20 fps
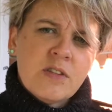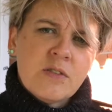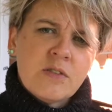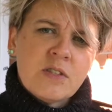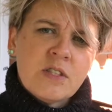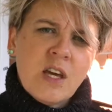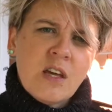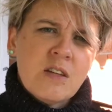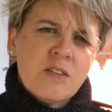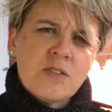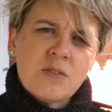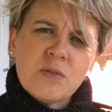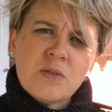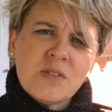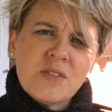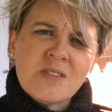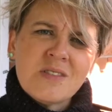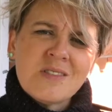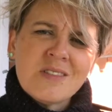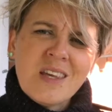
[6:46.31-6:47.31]

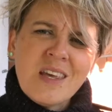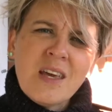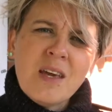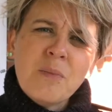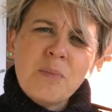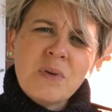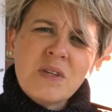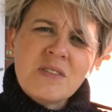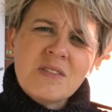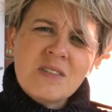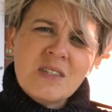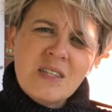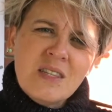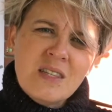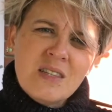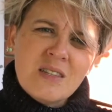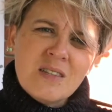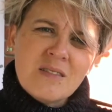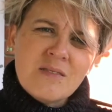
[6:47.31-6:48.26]
dinosaurs can't be seen.